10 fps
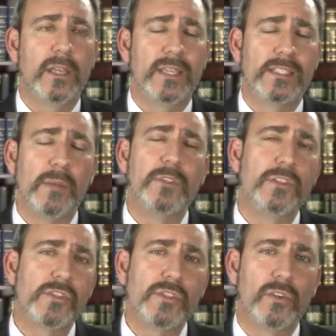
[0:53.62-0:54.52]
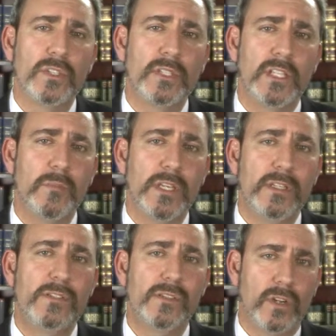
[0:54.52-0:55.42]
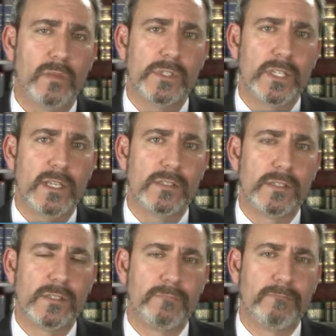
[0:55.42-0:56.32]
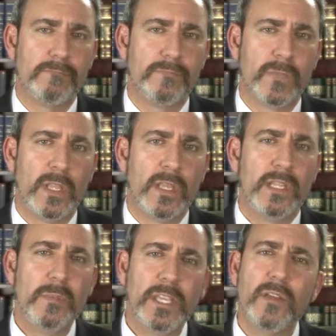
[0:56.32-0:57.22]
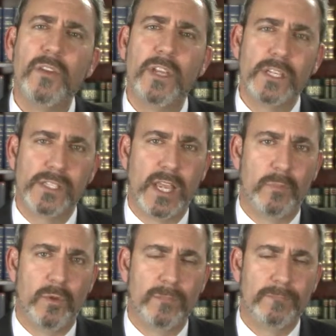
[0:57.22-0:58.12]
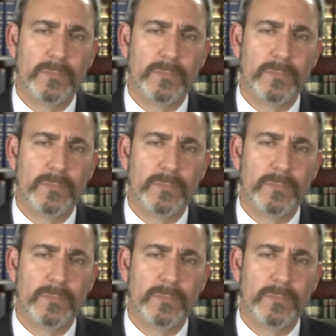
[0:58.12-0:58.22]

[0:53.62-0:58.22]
except in certain limited circumstances. Let me give you an example.